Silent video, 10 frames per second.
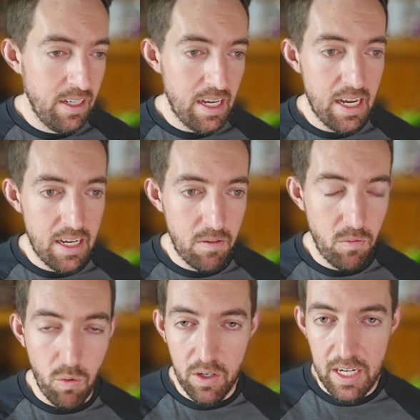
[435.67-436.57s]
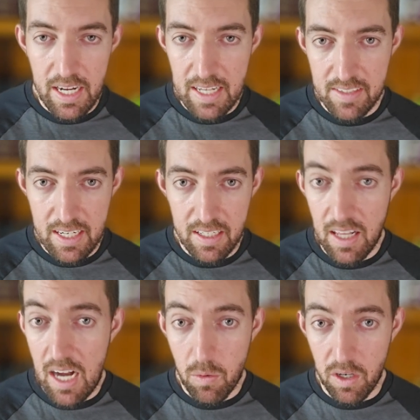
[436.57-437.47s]
working as a
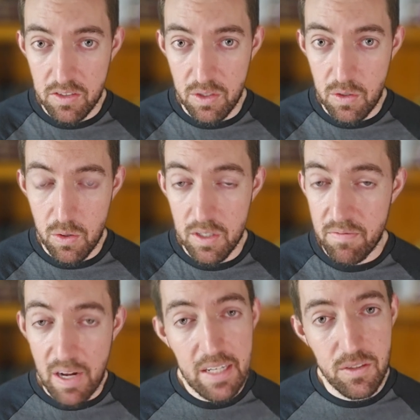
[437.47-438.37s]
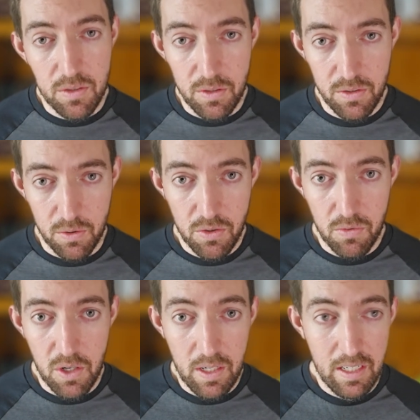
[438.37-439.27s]
clockwork soul or divine soul
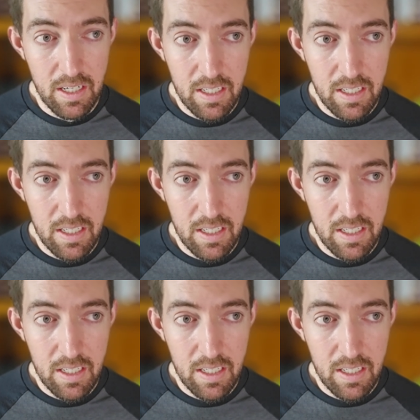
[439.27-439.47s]
sorcerer,